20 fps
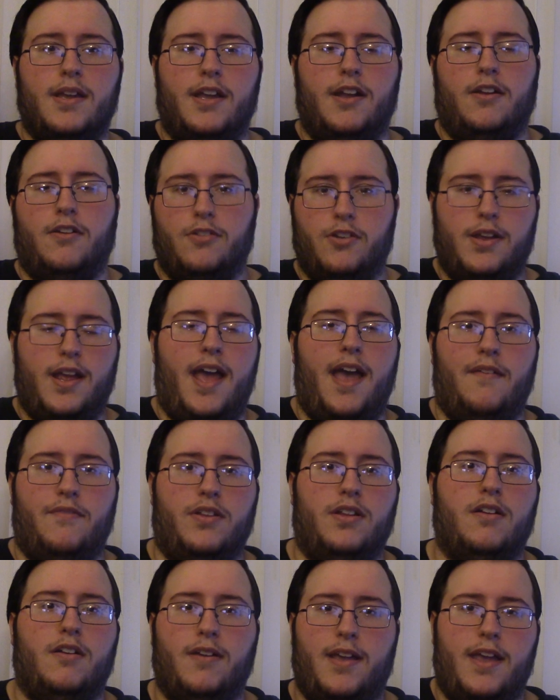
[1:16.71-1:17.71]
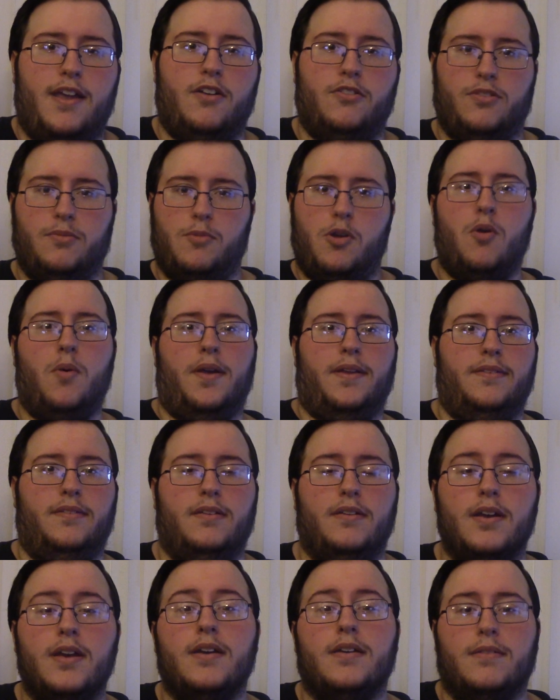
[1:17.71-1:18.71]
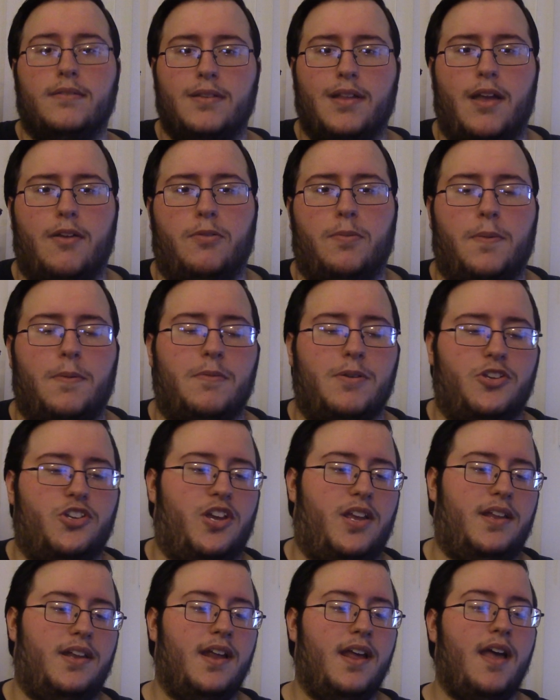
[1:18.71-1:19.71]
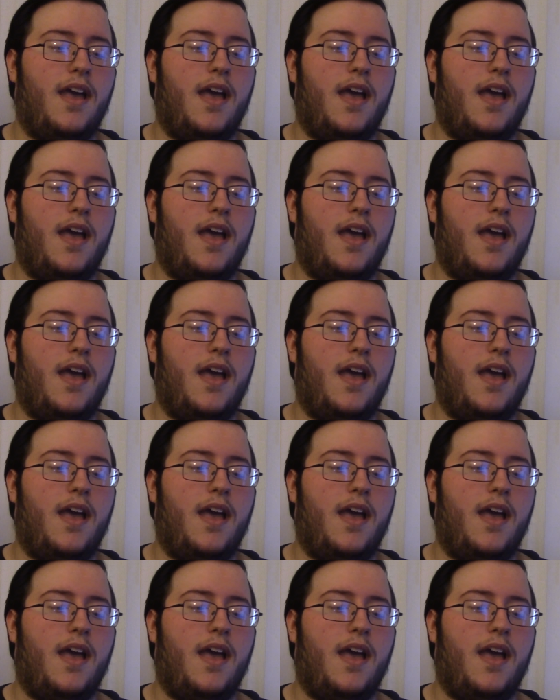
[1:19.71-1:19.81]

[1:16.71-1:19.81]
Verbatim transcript: here you can have it okay here's some coins that was pretty much it